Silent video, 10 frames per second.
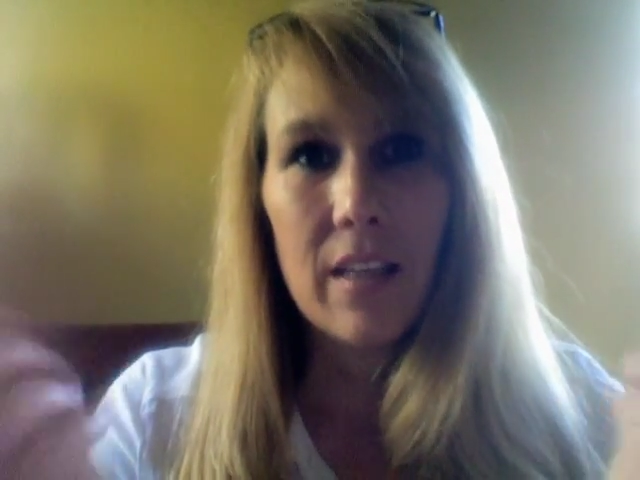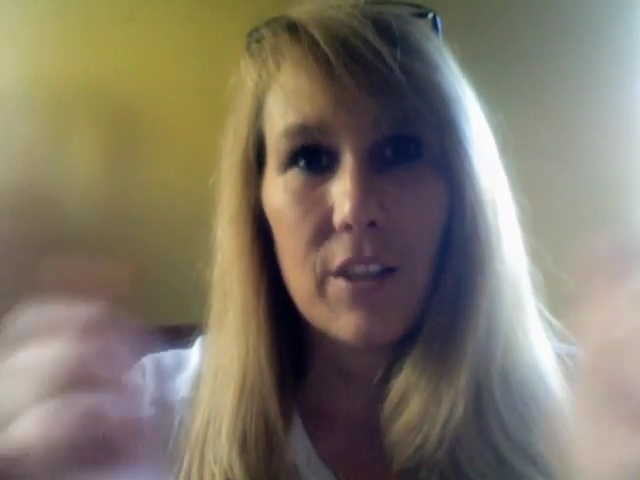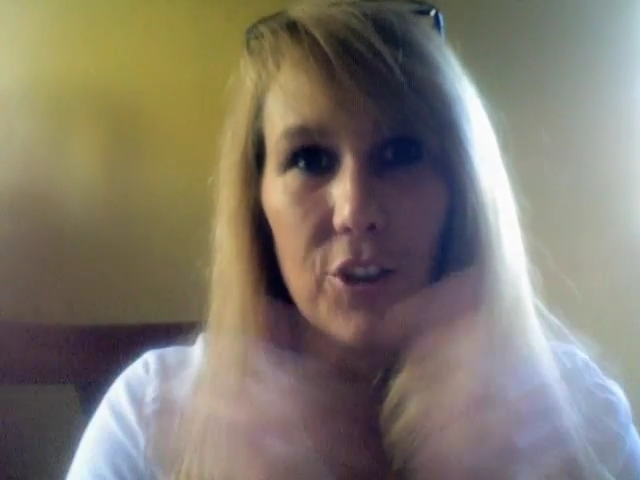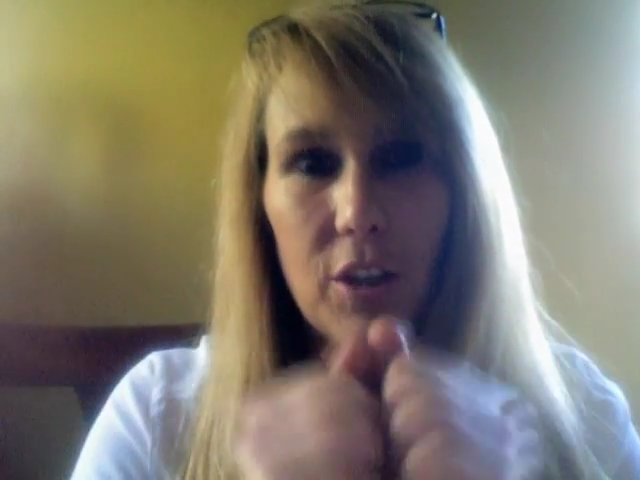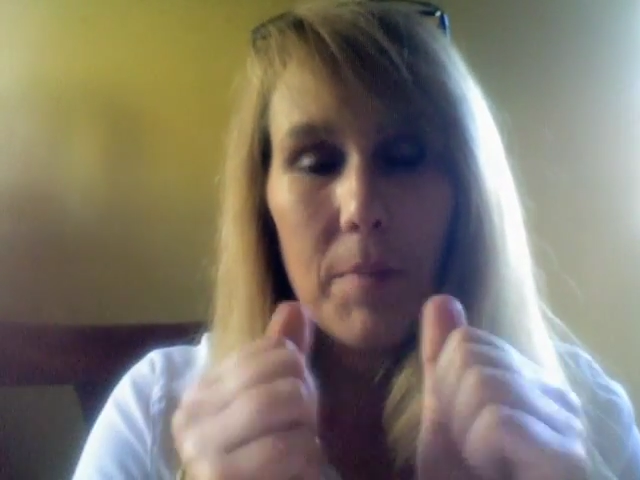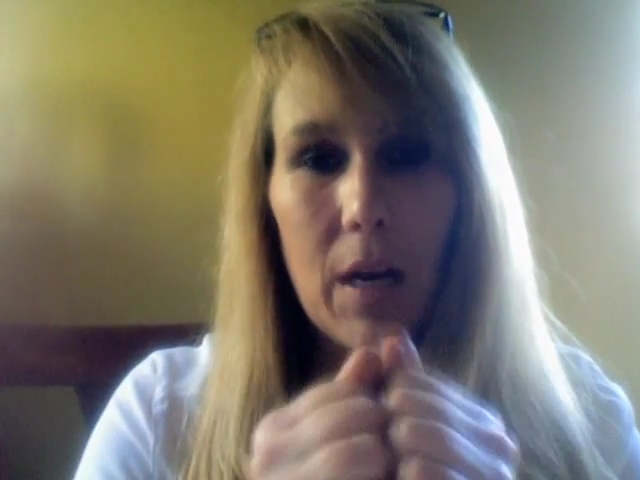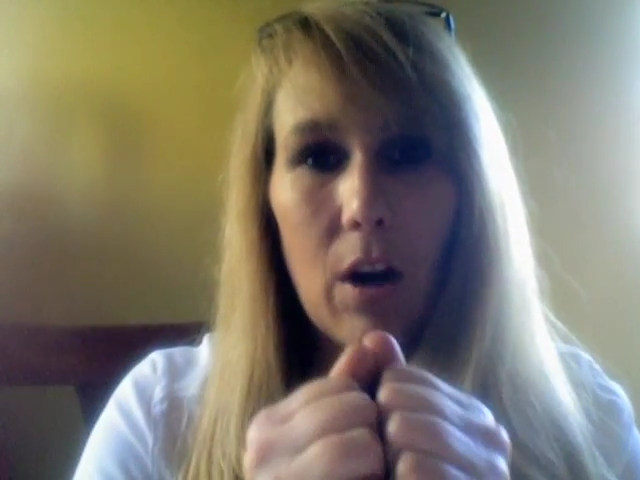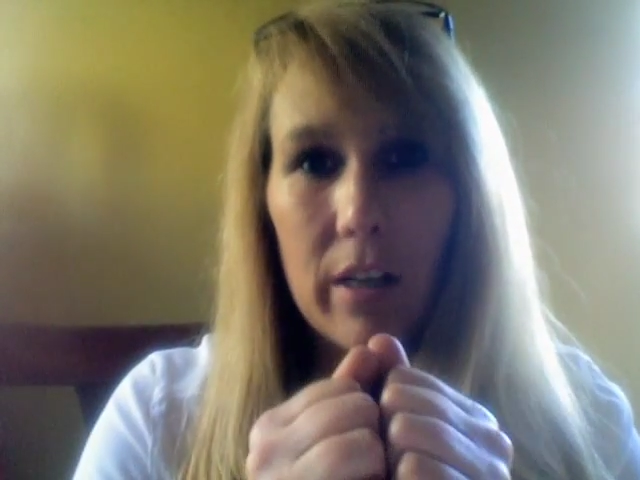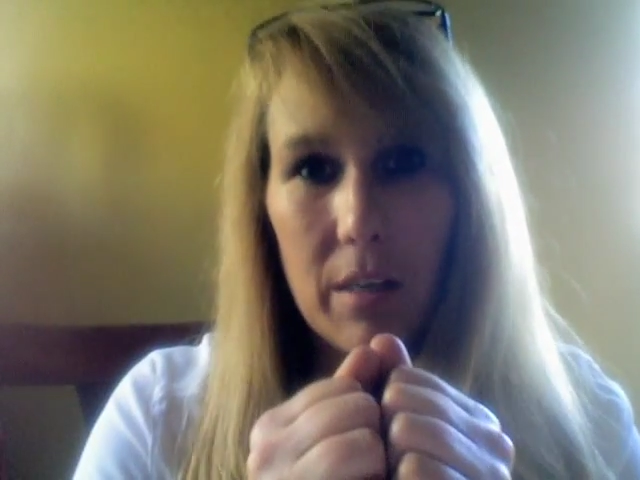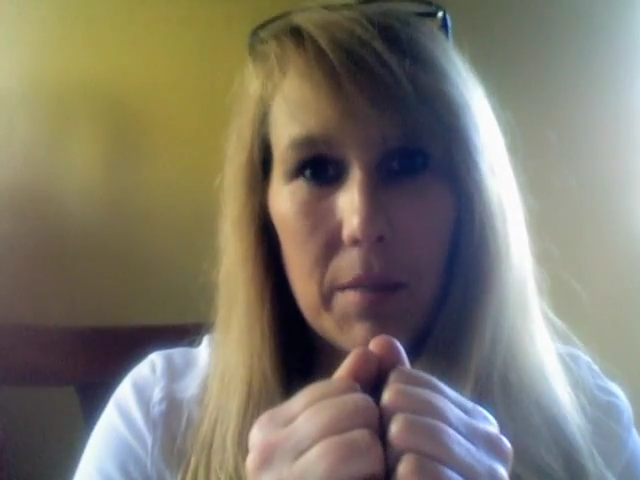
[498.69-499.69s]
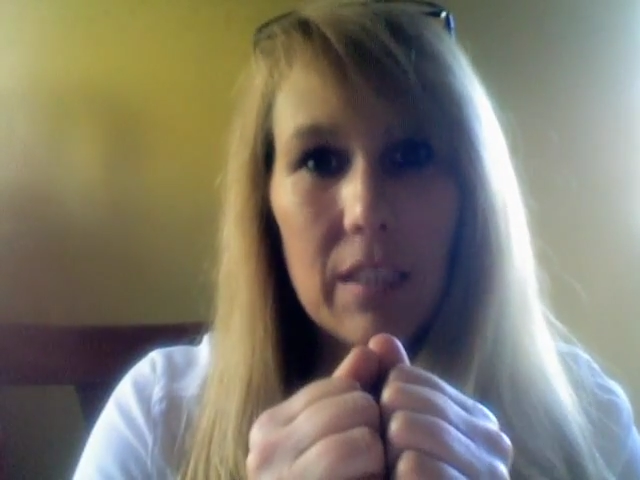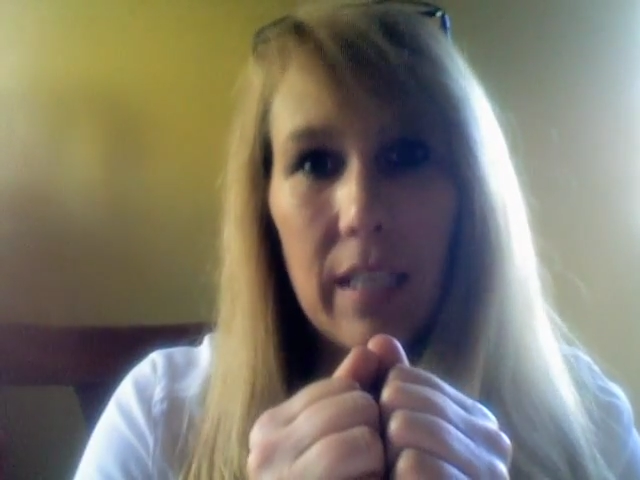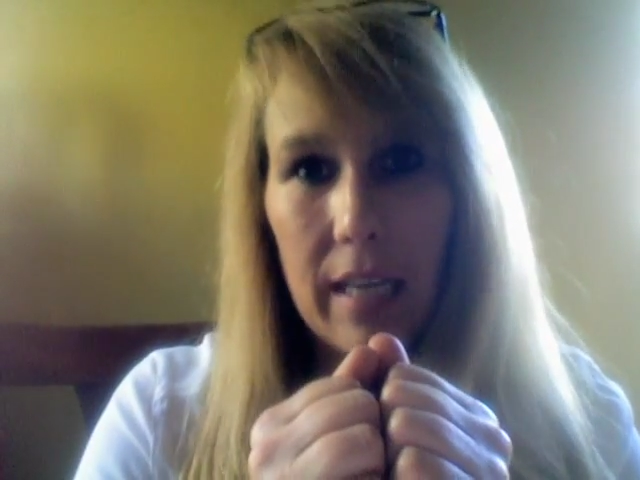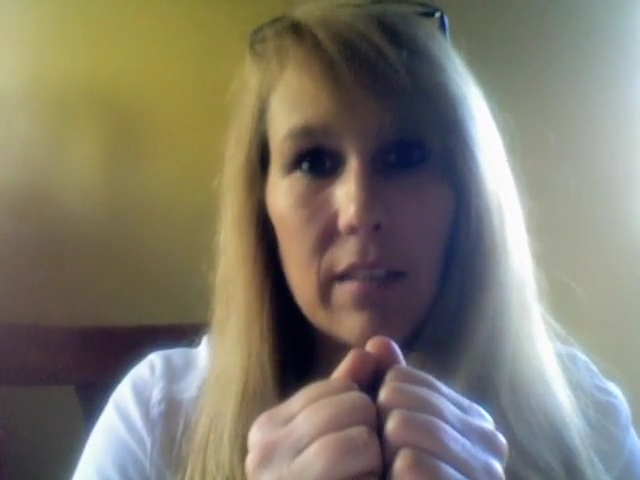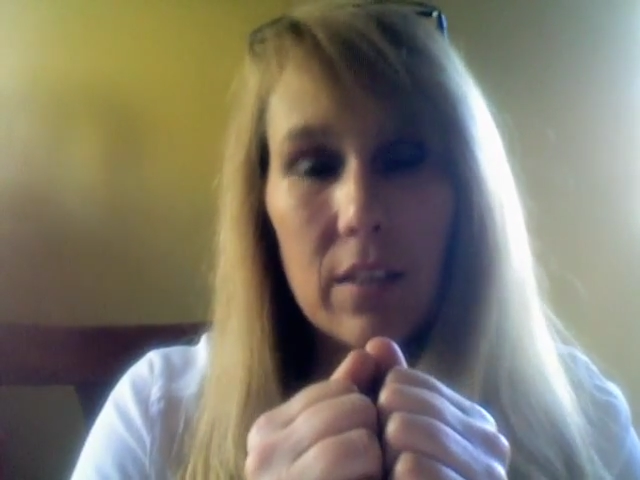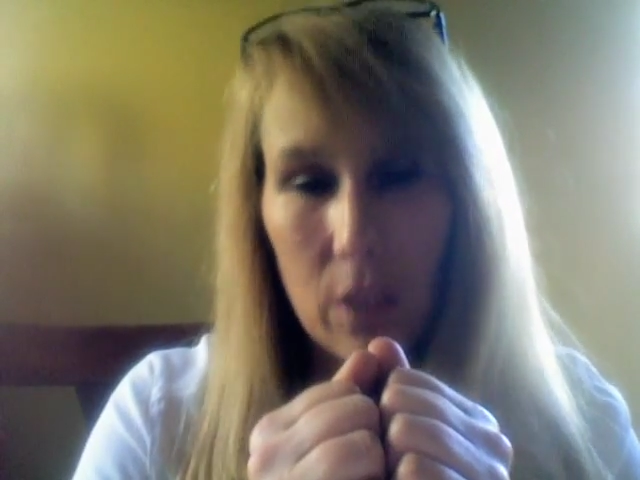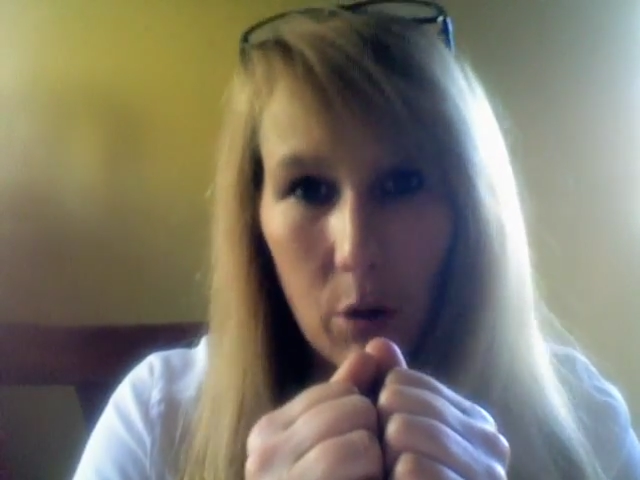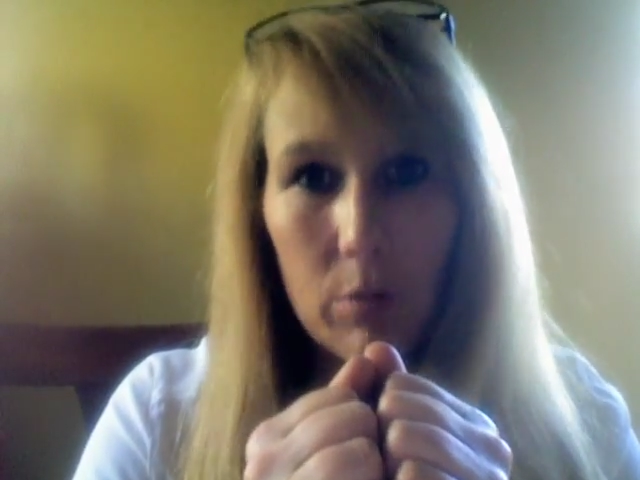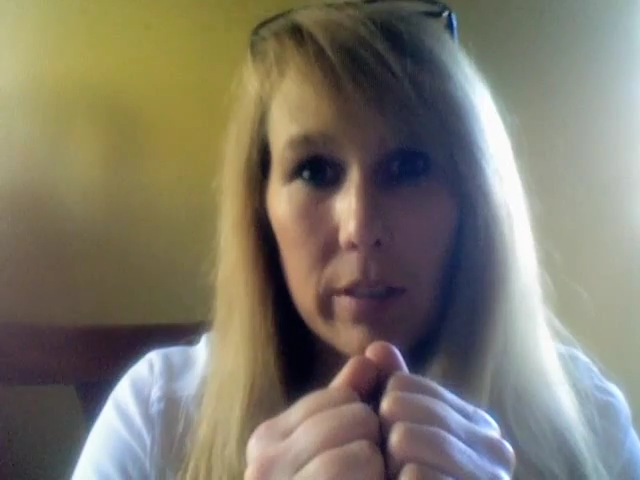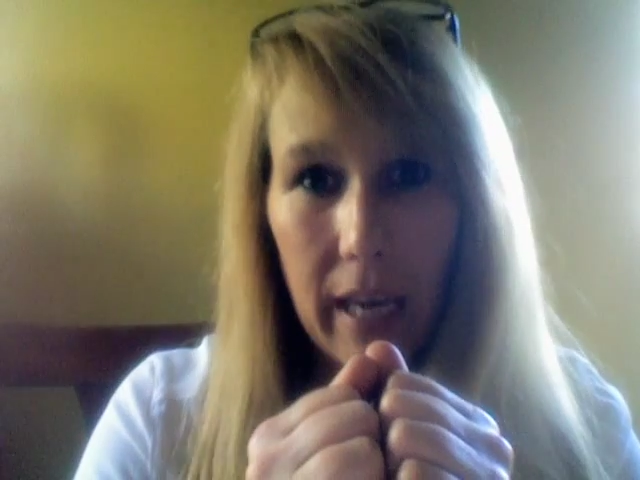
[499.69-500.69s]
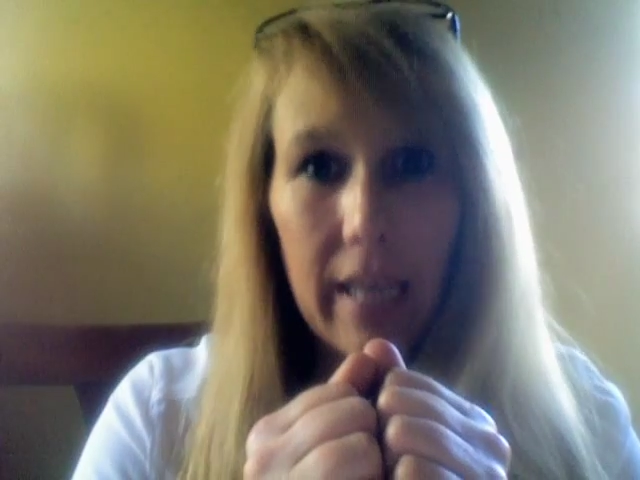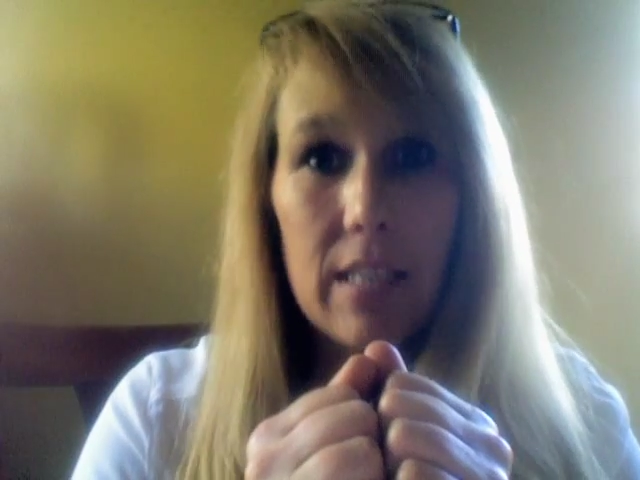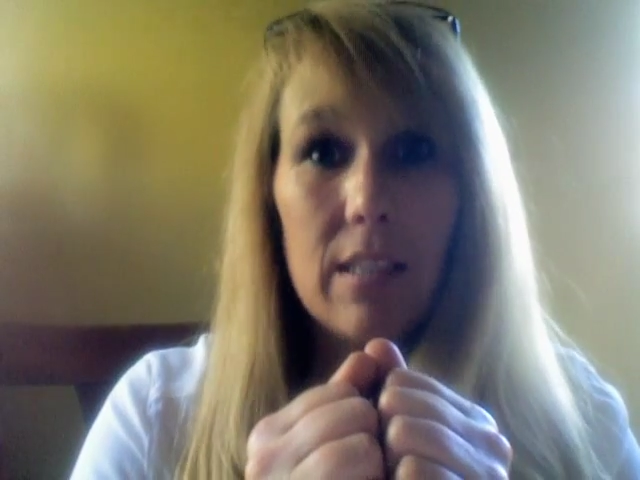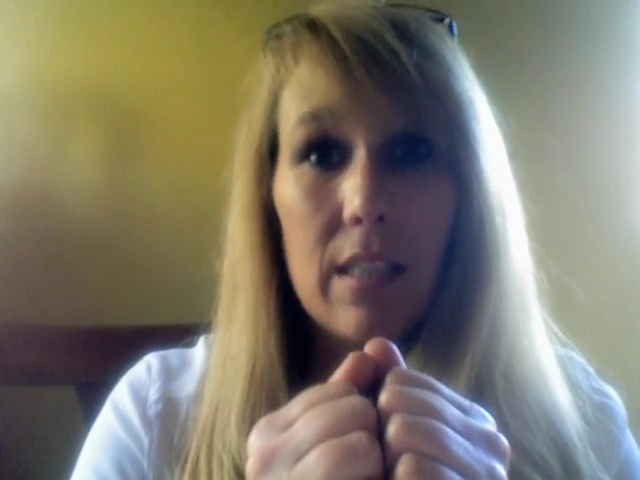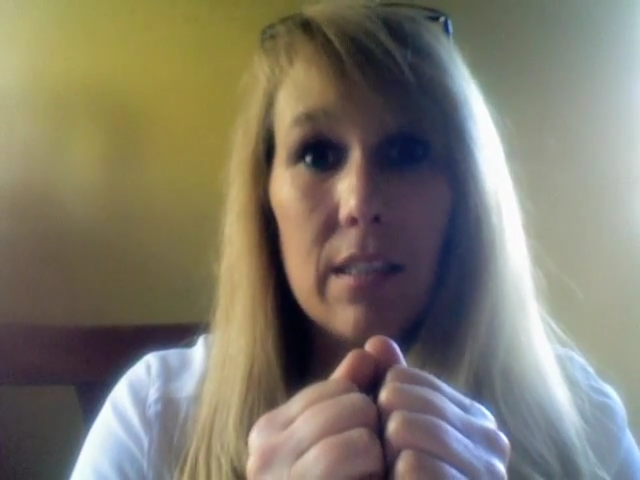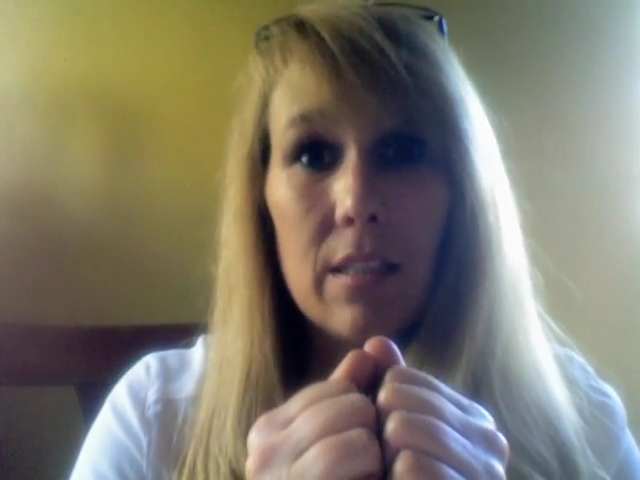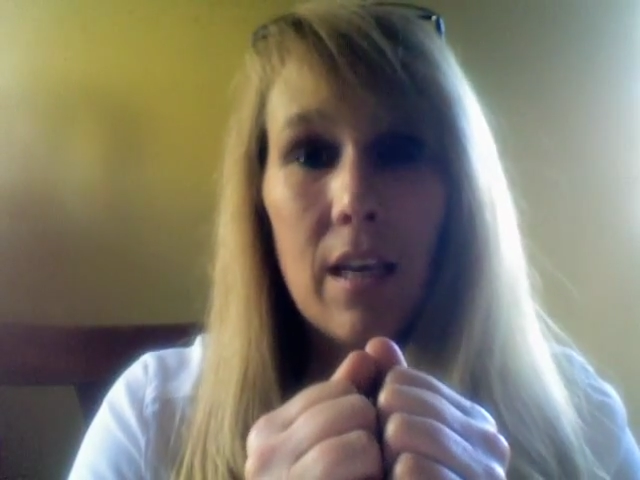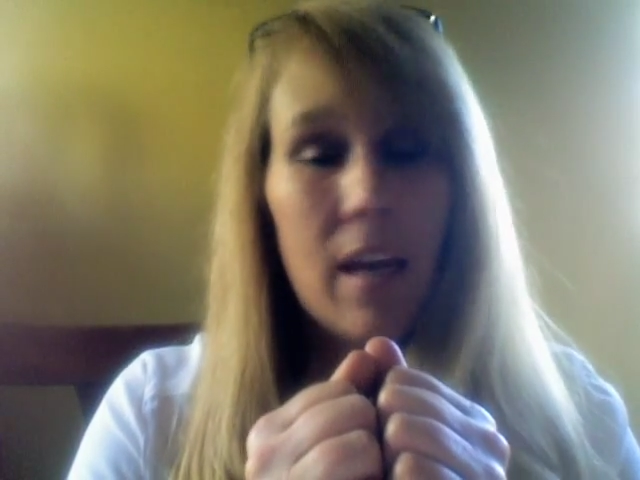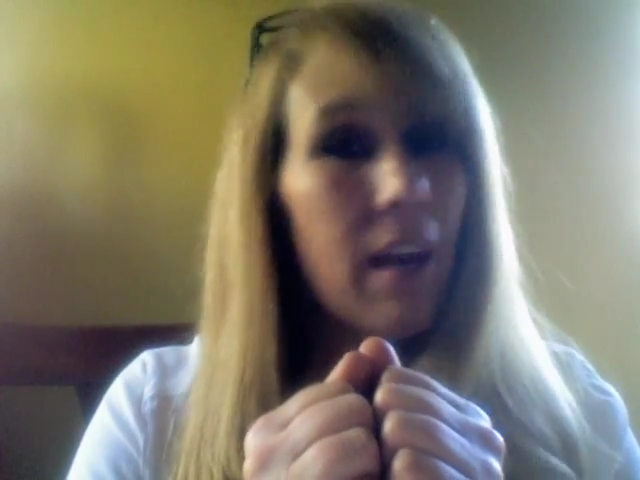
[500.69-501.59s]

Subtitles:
There should be arguments against those cases.